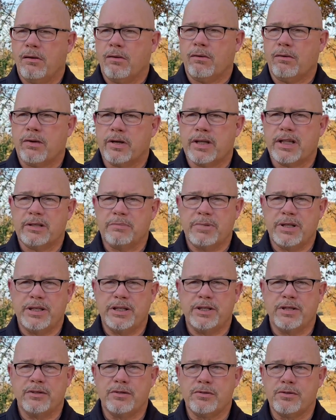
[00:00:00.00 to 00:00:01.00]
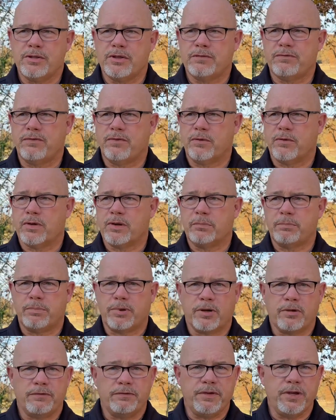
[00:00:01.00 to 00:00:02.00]
or it could be used for
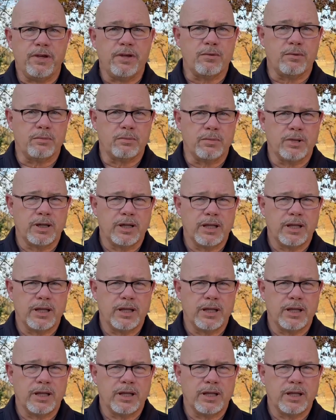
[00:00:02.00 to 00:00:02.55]
perfume.